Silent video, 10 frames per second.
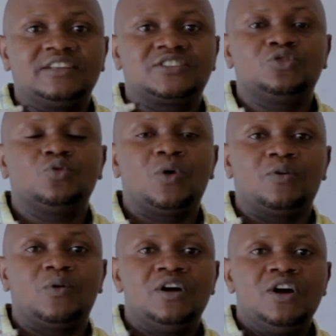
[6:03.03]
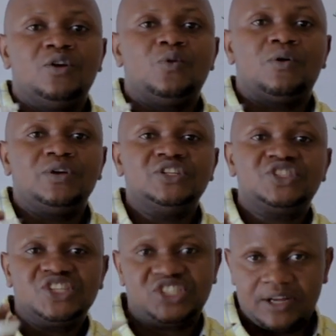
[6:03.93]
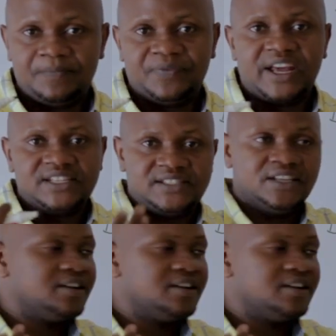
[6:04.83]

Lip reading: kintu winjije. That is